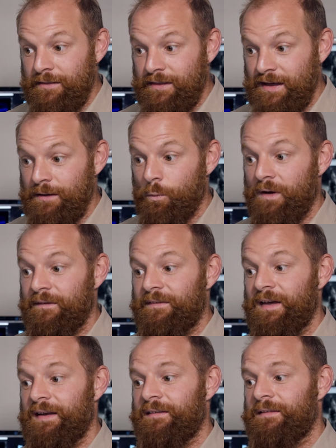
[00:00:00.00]
then
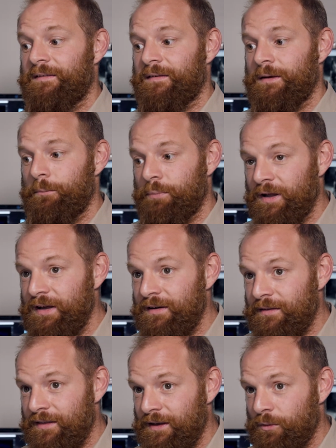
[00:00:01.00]
once that's complete,
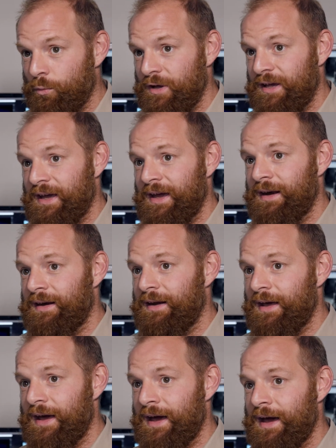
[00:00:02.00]
then we can
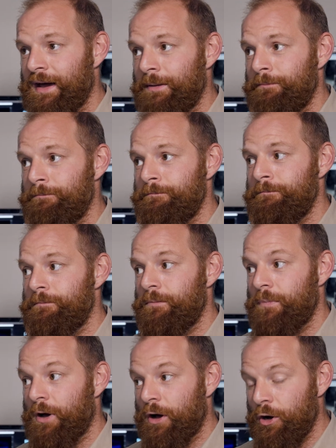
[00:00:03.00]

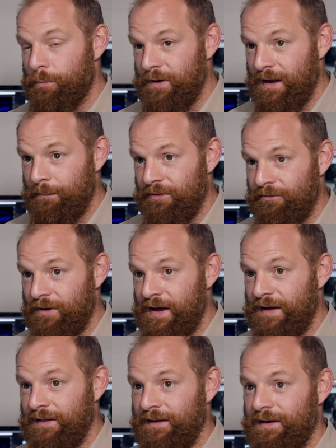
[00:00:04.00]
open up the
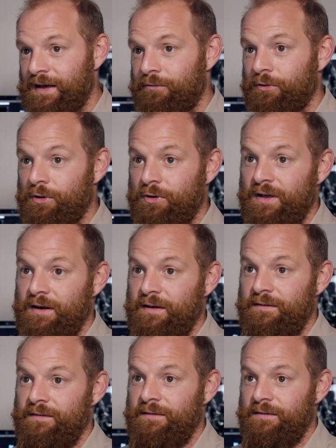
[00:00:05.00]
file and have a look at
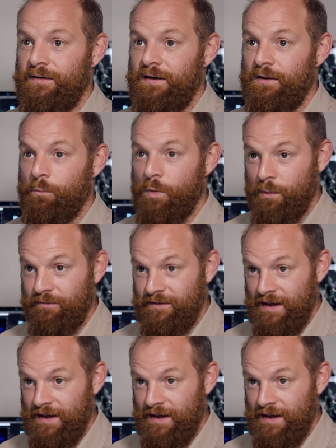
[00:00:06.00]
it and what we've